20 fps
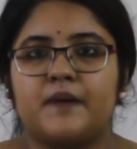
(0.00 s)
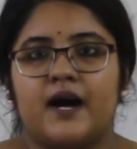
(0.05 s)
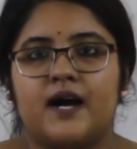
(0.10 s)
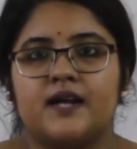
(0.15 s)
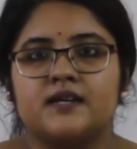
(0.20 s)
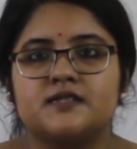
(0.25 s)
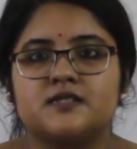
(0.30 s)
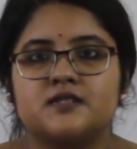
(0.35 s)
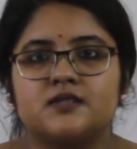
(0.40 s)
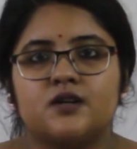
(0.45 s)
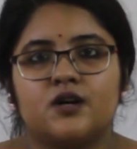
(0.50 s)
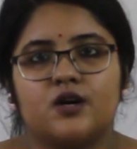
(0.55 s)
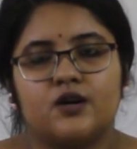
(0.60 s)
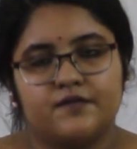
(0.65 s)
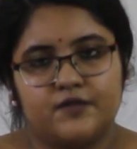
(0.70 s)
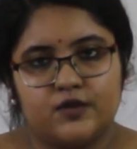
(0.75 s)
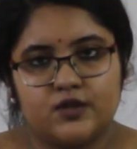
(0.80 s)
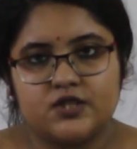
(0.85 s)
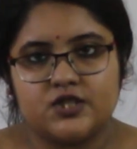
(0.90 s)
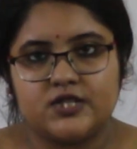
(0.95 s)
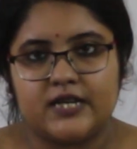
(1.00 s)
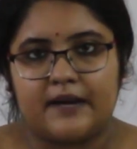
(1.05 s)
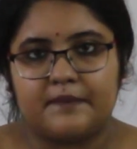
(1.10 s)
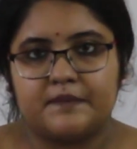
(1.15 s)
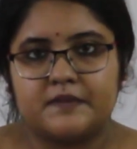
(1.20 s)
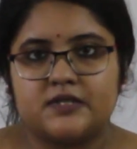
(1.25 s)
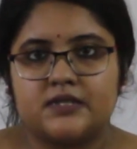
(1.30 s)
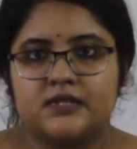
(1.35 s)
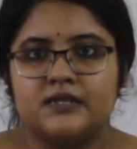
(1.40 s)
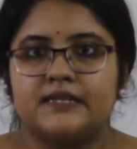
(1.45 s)
part of your
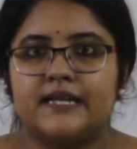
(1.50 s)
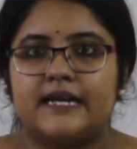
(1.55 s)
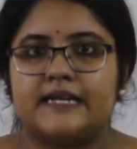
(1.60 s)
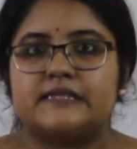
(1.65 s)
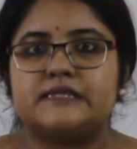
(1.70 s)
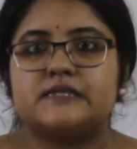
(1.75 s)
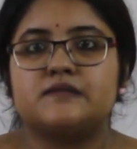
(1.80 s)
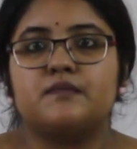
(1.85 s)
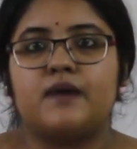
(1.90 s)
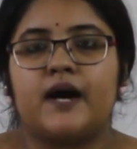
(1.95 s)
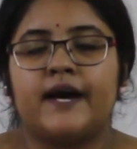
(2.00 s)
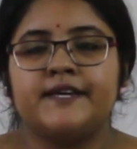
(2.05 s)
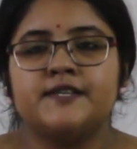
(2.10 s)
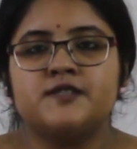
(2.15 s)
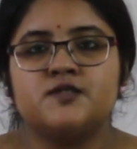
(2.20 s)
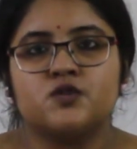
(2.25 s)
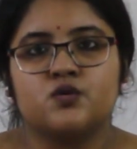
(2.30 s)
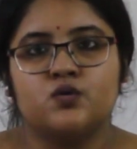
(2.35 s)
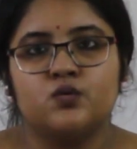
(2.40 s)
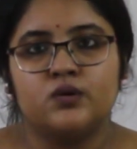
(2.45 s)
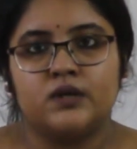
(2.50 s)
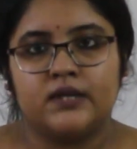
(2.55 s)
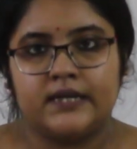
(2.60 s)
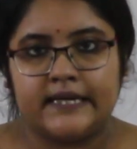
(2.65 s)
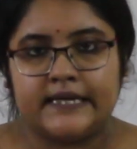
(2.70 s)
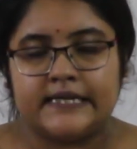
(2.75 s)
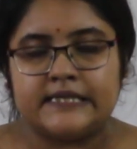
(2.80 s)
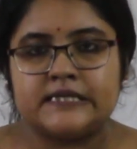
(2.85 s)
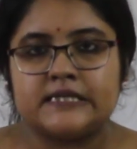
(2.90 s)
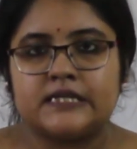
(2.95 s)
chapter, that is My School
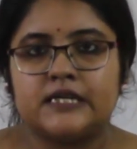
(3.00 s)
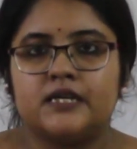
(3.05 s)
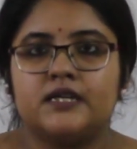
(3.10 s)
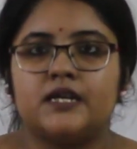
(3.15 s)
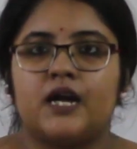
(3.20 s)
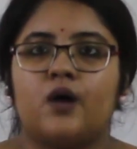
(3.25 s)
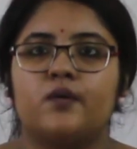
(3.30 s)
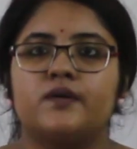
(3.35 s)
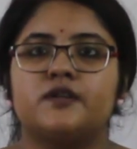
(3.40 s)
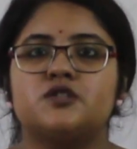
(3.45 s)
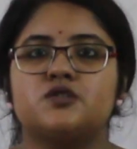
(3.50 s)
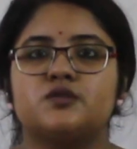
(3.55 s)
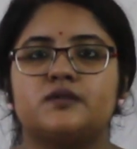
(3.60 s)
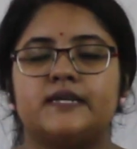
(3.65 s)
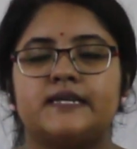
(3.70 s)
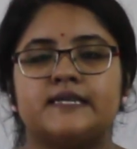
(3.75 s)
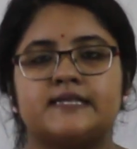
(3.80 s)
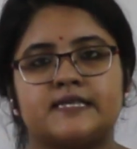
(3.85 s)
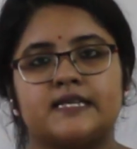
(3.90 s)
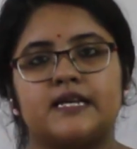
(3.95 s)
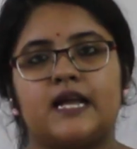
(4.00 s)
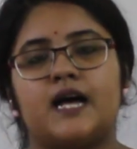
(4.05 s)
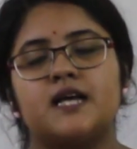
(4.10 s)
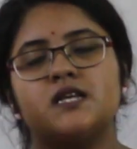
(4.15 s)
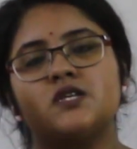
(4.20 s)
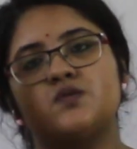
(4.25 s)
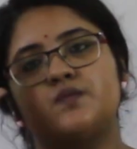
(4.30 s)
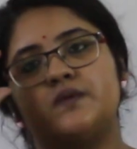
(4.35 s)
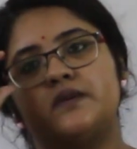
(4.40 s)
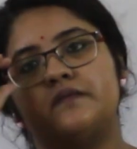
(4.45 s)
Days. Now in today's
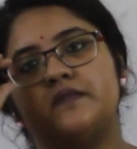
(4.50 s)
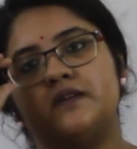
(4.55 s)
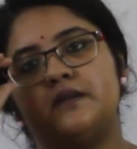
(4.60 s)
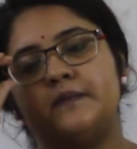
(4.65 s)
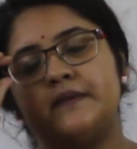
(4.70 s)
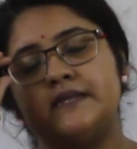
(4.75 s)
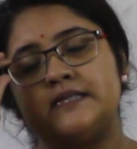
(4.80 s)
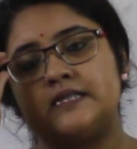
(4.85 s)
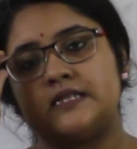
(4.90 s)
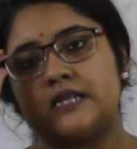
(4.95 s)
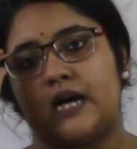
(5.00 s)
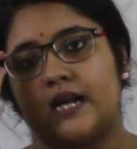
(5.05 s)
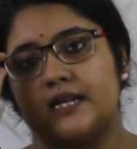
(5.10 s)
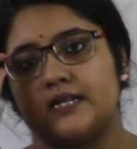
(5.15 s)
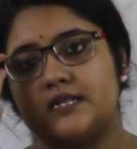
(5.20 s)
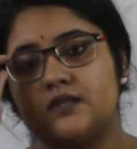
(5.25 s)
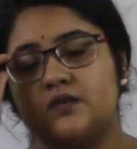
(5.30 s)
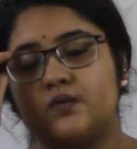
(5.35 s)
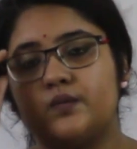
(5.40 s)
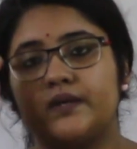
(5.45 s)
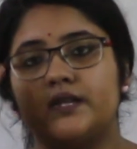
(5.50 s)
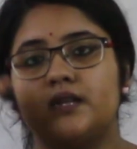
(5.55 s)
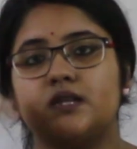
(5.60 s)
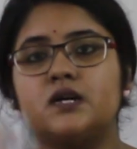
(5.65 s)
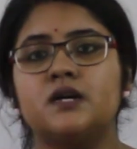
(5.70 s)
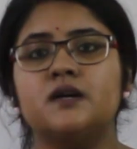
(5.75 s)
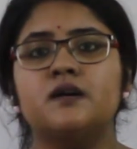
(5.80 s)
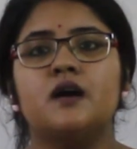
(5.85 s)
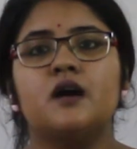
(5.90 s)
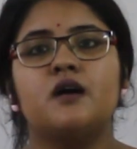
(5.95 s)
class we will be starting with
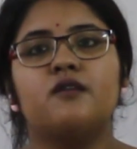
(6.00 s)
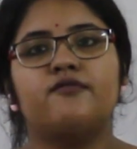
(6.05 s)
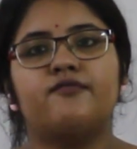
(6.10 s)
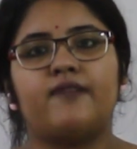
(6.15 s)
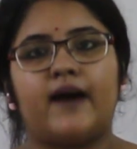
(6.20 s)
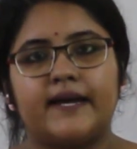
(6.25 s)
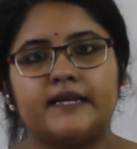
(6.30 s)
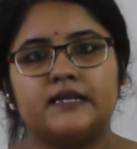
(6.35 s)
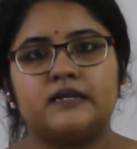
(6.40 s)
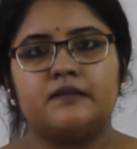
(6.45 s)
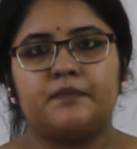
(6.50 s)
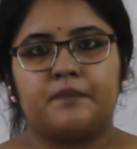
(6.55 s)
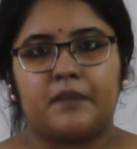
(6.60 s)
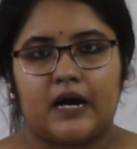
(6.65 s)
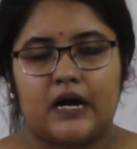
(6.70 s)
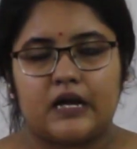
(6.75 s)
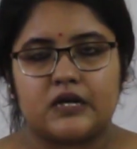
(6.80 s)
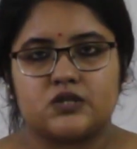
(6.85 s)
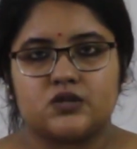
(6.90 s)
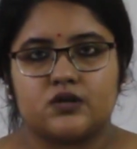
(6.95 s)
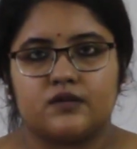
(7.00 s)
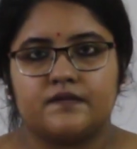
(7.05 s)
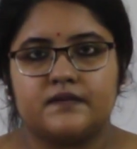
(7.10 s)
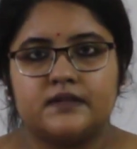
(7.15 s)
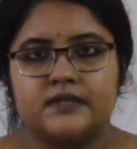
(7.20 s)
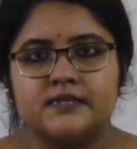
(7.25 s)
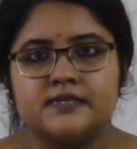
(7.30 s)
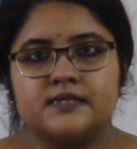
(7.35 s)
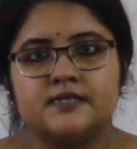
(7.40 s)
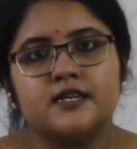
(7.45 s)
the final part
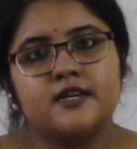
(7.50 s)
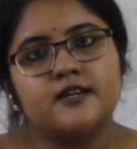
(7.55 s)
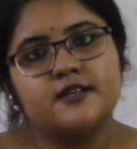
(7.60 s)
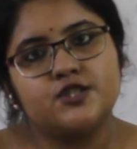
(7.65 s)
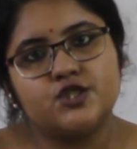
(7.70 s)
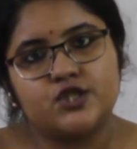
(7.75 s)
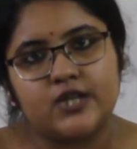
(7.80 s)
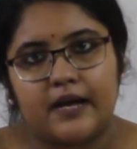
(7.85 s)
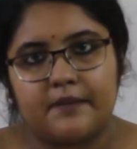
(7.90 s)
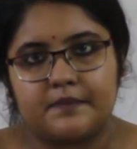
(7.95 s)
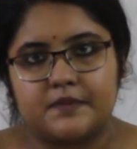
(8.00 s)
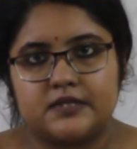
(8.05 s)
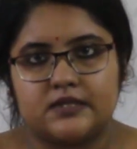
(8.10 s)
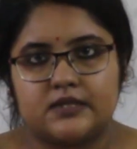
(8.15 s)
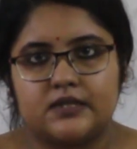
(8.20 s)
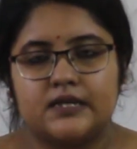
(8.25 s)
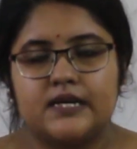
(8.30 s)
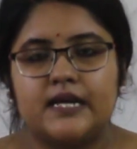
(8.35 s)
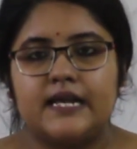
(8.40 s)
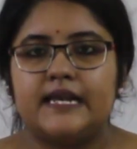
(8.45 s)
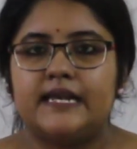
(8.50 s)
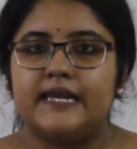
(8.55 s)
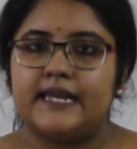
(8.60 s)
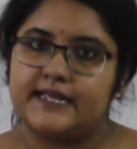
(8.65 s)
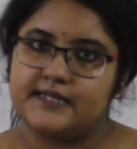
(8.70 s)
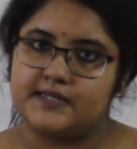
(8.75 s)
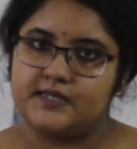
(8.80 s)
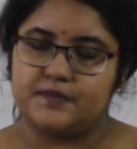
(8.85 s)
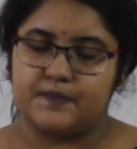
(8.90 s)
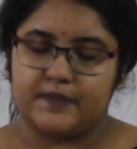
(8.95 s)
of this chapter.
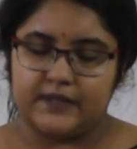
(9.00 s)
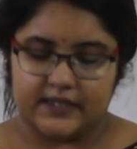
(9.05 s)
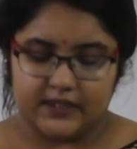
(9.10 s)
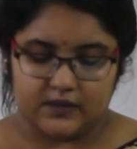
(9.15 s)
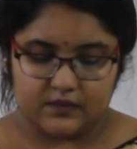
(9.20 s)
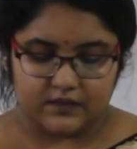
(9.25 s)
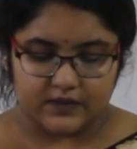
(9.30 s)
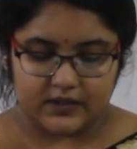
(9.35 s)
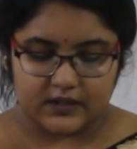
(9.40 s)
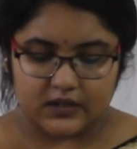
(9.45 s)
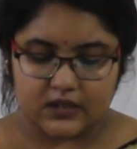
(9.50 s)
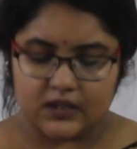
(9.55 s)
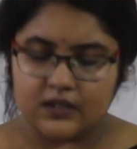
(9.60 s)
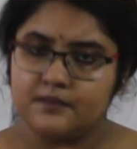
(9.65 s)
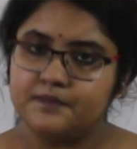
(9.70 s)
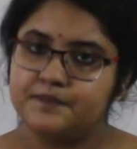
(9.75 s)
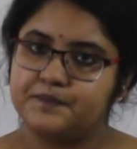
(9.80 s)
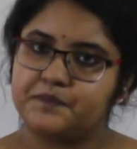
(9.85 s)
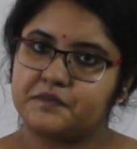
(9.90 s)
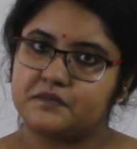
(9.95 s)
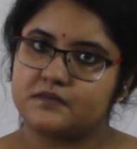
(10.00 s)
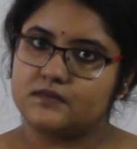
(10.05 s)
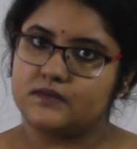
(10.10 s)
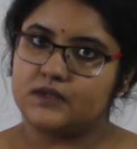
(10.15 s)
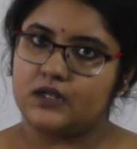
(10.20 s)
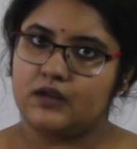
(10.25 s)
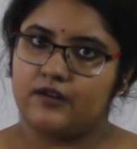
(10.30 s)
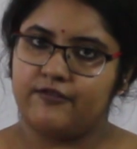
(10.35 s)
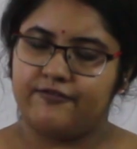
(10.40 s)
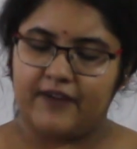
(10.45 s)
Let's begin with
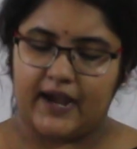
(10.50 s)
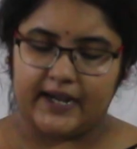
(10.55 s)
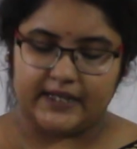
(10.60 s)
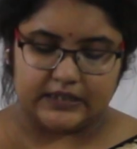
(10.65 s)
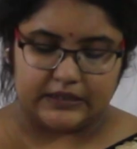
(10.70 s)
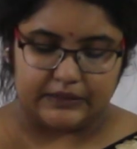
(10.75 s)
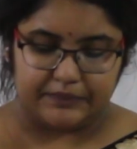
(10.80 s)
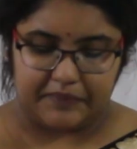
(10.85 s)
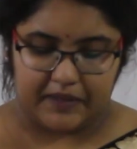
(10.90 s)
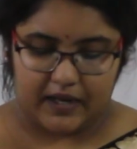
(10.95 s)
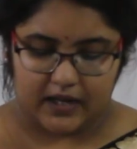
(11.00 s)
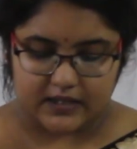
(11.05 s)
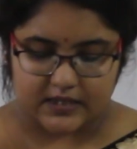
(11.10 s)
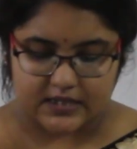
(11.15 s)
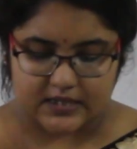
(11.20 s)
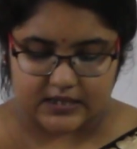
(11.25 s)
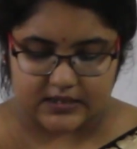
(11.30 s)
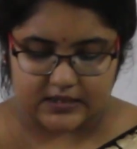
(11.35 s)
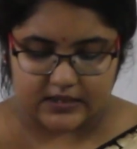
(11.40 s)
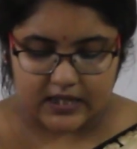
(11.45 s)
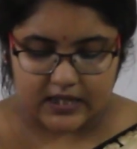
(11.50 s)
the final part.